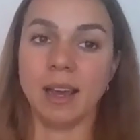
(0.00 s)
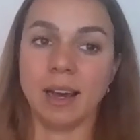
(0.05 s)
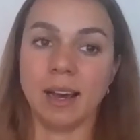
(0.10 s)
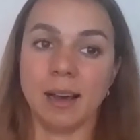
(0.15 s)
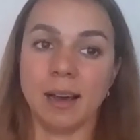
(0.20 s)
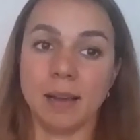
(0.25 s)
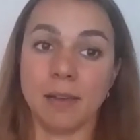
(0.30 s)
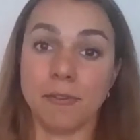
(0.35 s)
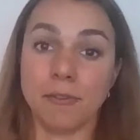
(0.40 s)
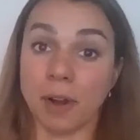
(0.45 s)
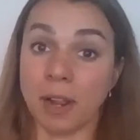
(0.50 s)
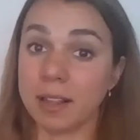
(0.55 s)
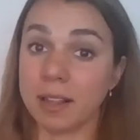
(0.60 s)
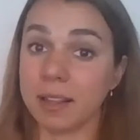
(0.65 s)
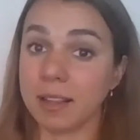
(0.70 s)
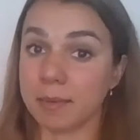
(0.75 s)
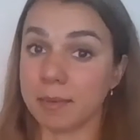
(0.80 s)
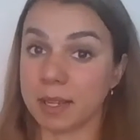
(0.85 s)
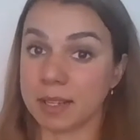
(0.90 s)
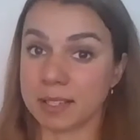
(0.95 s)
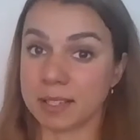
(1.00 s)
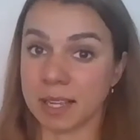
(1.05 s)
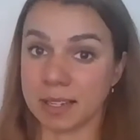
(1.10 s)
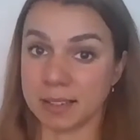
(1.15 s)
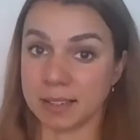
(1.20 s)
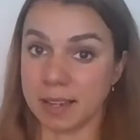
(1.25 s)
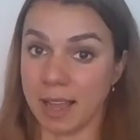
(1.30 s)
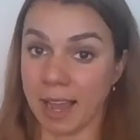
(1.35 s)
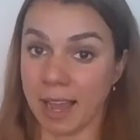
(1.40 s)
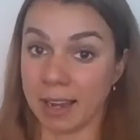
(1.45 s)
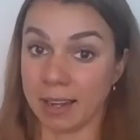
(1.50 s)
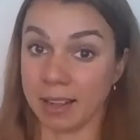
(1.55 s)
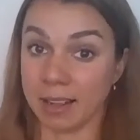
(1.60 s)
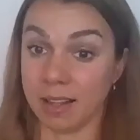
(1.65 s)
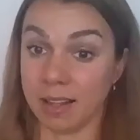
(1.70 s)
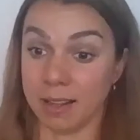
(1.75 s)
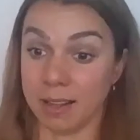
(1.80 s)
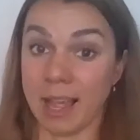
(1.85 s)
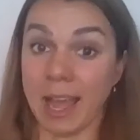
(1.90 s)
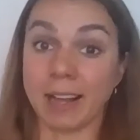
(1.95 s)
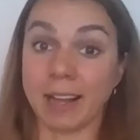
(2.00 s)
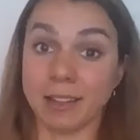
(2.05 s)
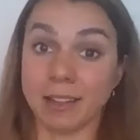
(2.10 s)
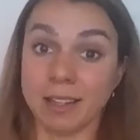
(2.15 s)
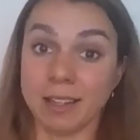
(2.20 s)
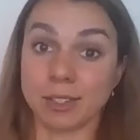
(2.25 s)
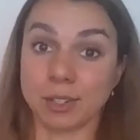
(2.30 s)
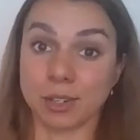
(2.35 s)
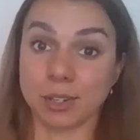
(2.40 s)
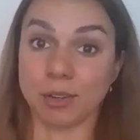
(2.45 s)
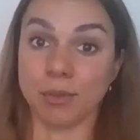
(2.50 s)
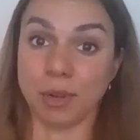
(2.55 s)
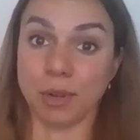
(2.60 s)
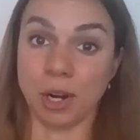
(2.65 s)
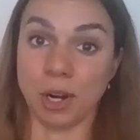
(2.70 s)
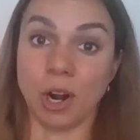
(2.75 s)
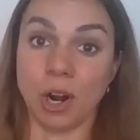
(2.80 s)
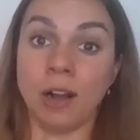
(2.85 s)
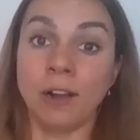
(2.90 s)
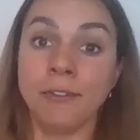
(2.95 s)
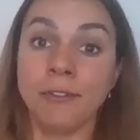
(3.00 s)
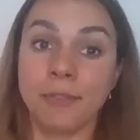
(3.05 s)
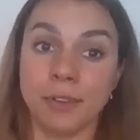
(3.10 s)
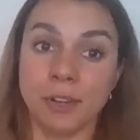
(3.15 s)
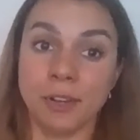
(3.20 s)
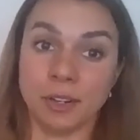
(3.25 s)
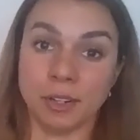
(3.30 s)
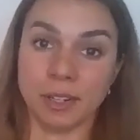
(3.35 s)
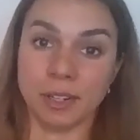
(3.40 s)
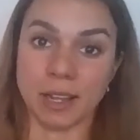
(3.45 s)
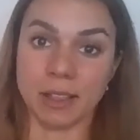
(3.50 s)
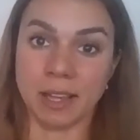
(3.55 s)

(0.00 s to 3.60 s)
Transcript: Uh, and frankly, because I had a lackluster career on field,